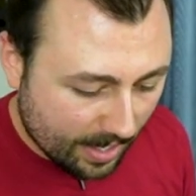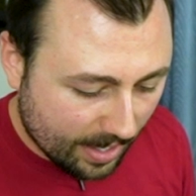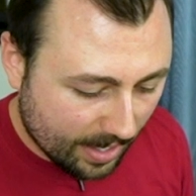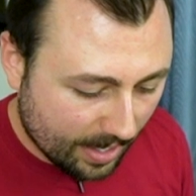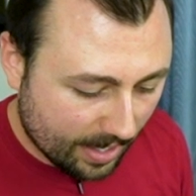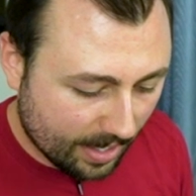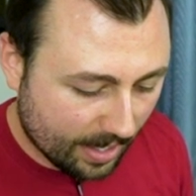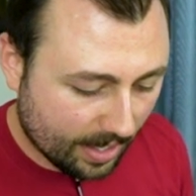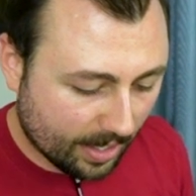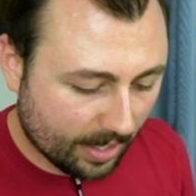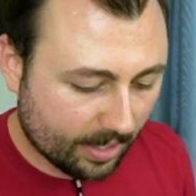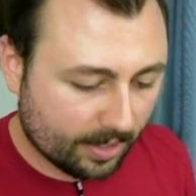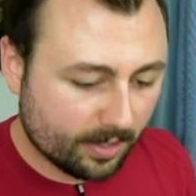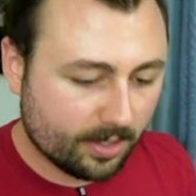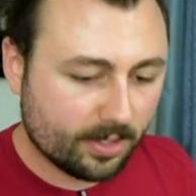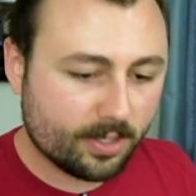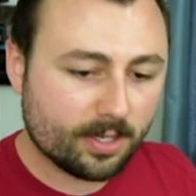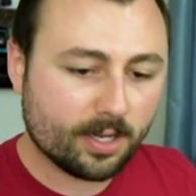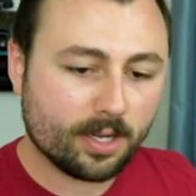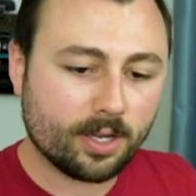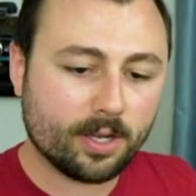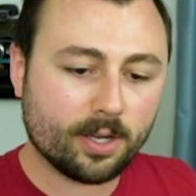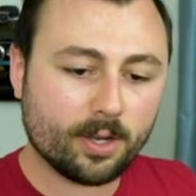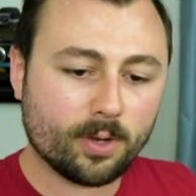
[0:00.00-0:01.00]

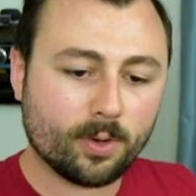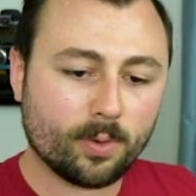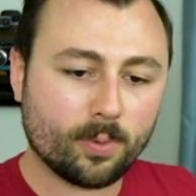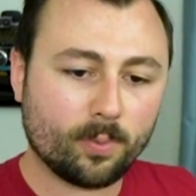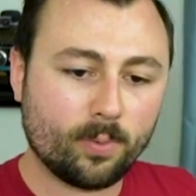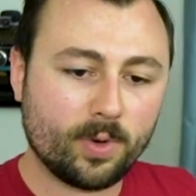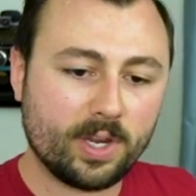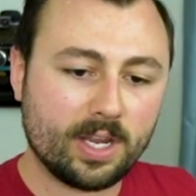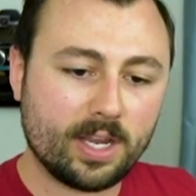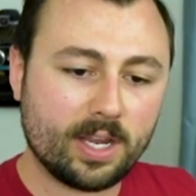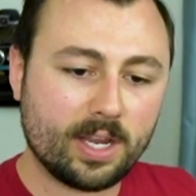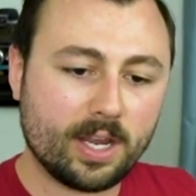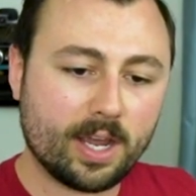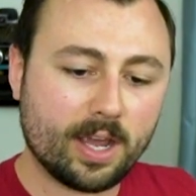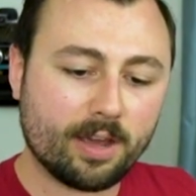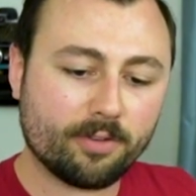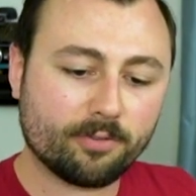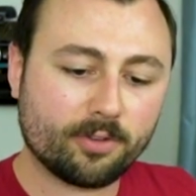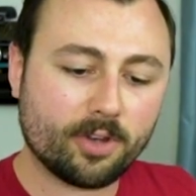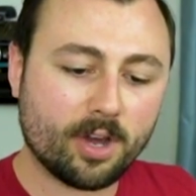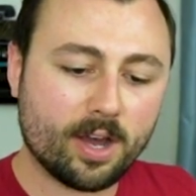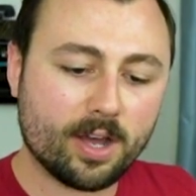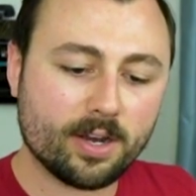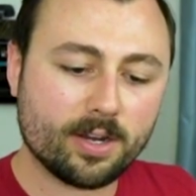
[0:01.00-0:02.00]
And we have
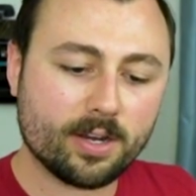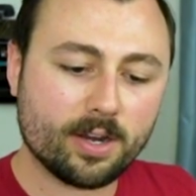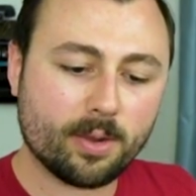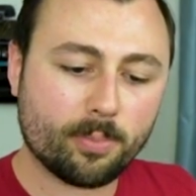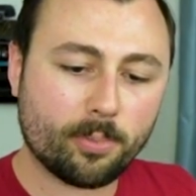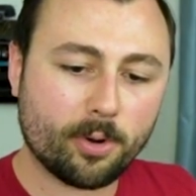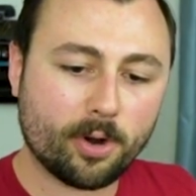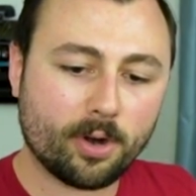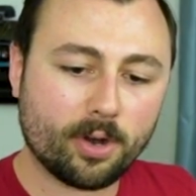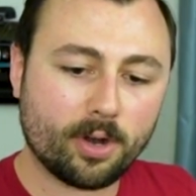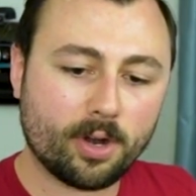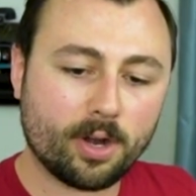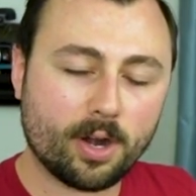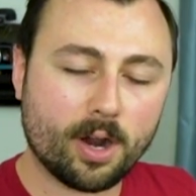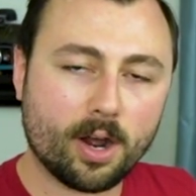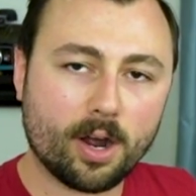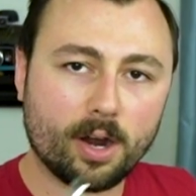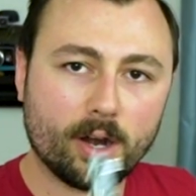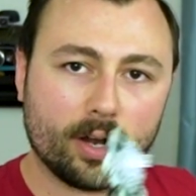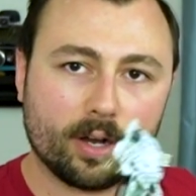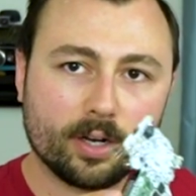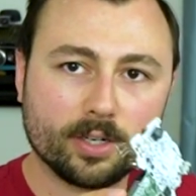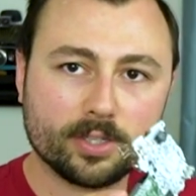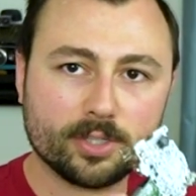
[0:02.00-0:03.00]
gotten apart
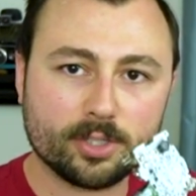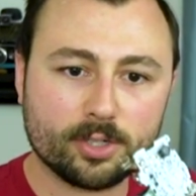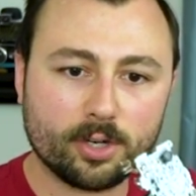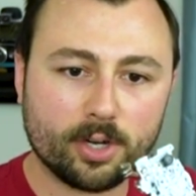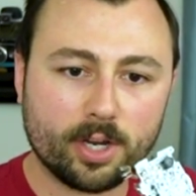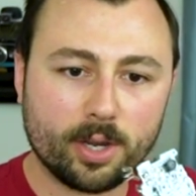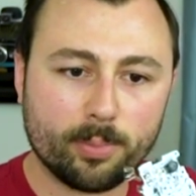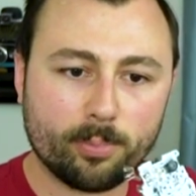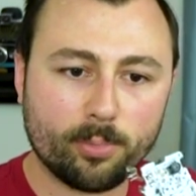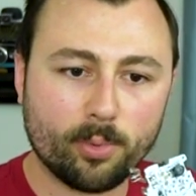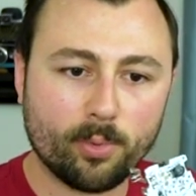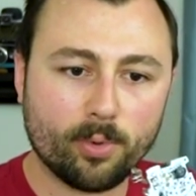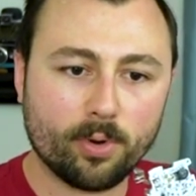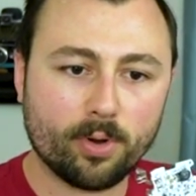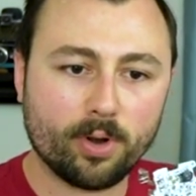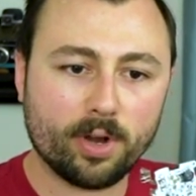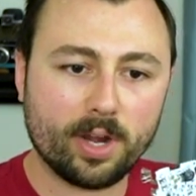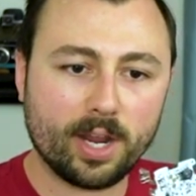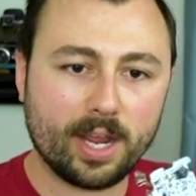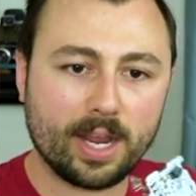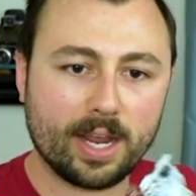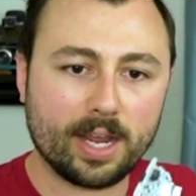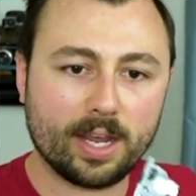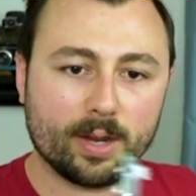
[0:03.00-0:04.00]
our circuit
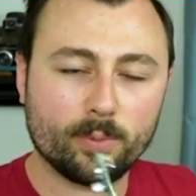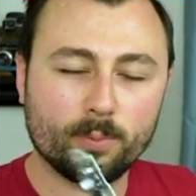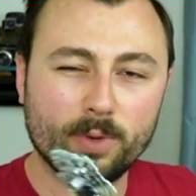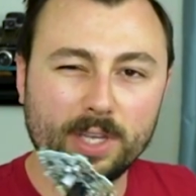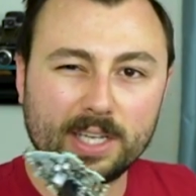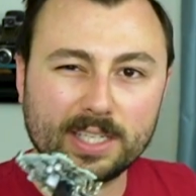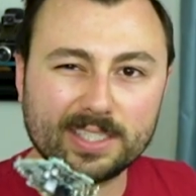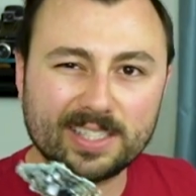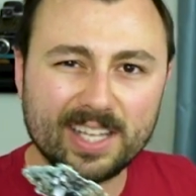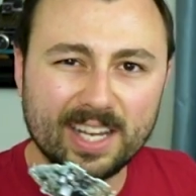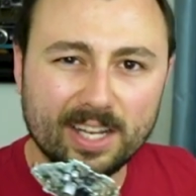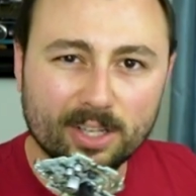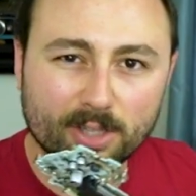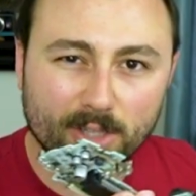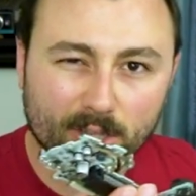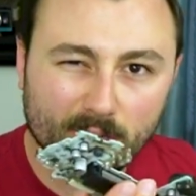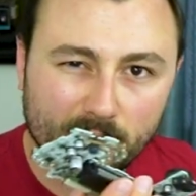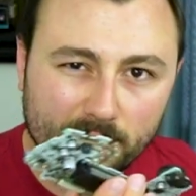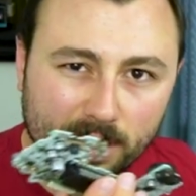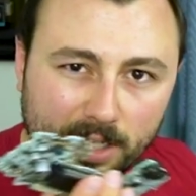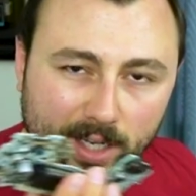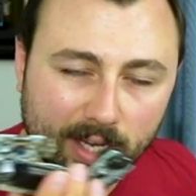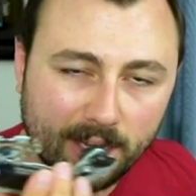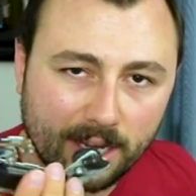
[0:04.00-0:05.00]
board, and we can take a
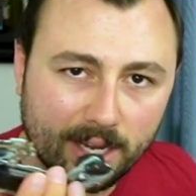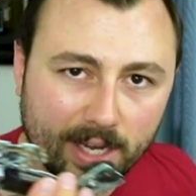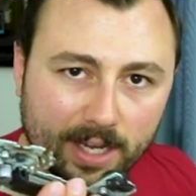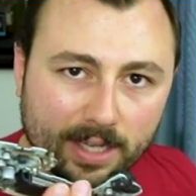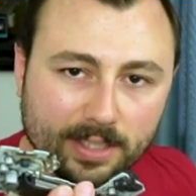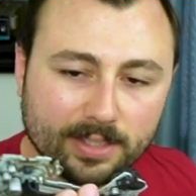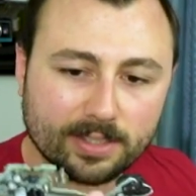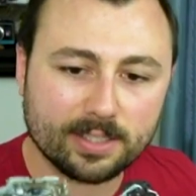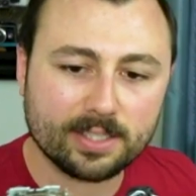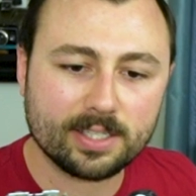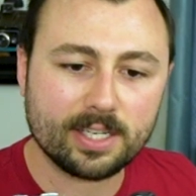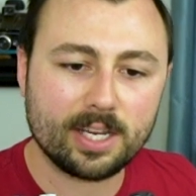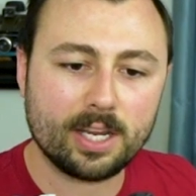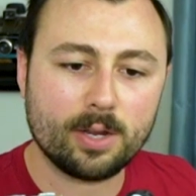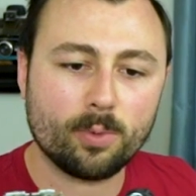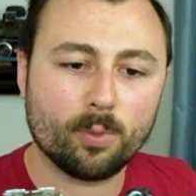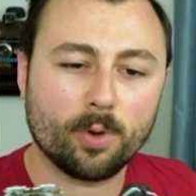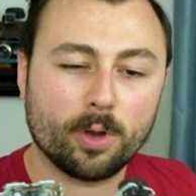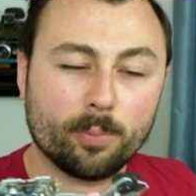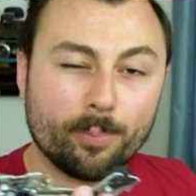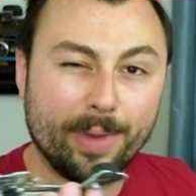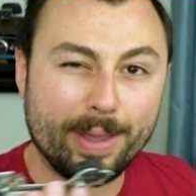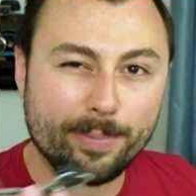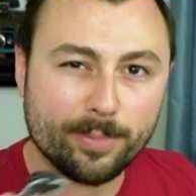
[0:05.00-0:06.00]
look and see
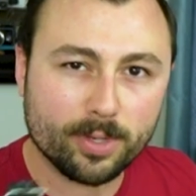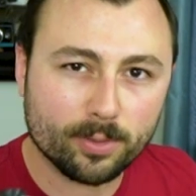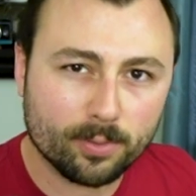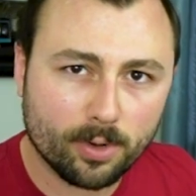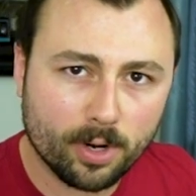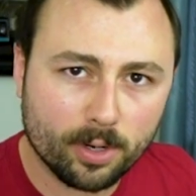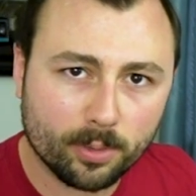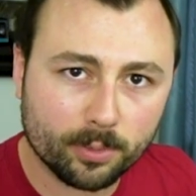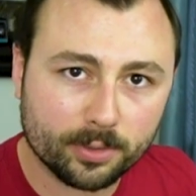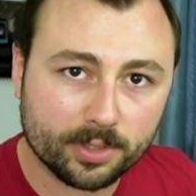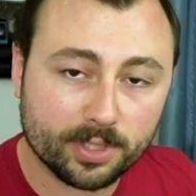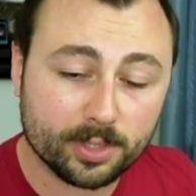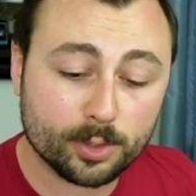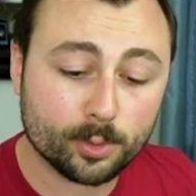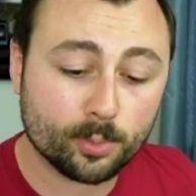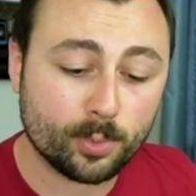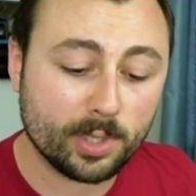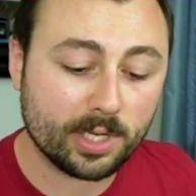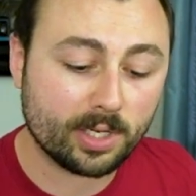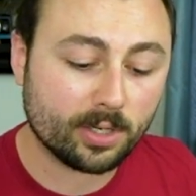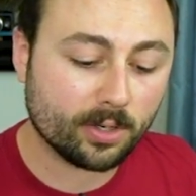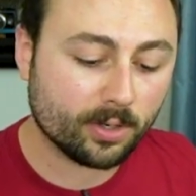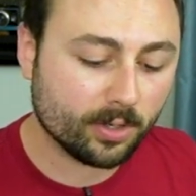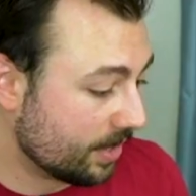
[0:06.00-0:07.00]
what might be wrong with the
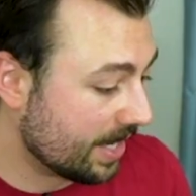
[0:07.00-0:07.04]
speaker.